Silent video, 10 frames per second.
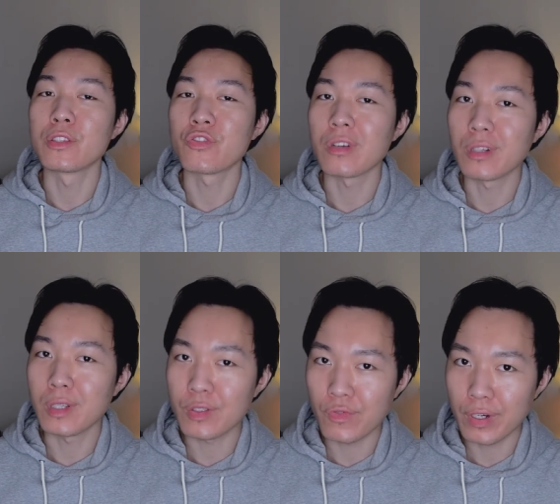
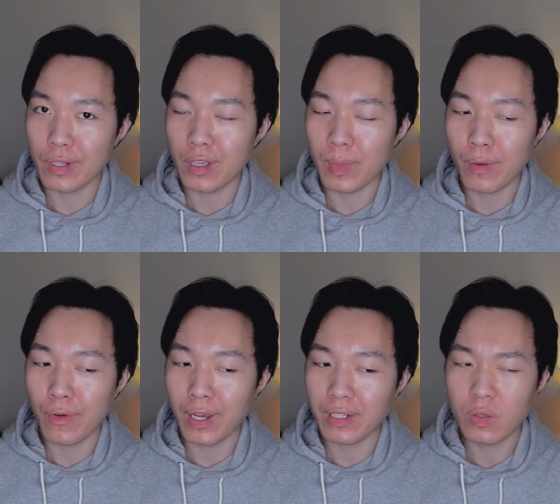struggle is real, am I
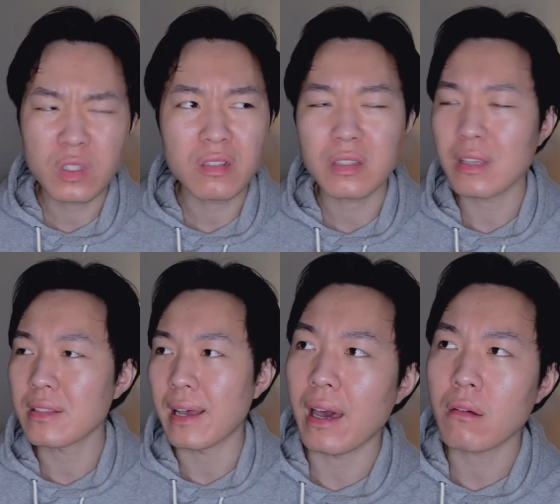right? Who still
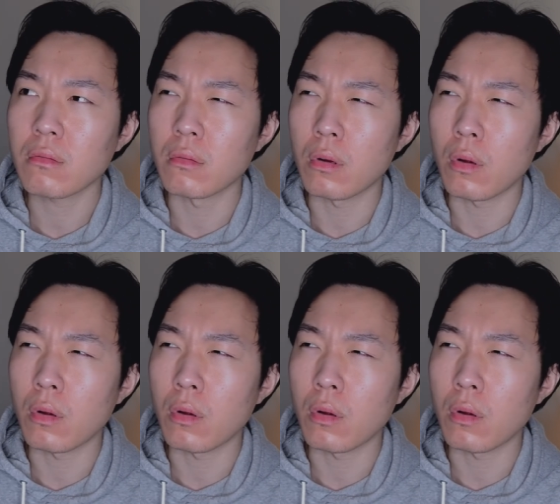says that? I don't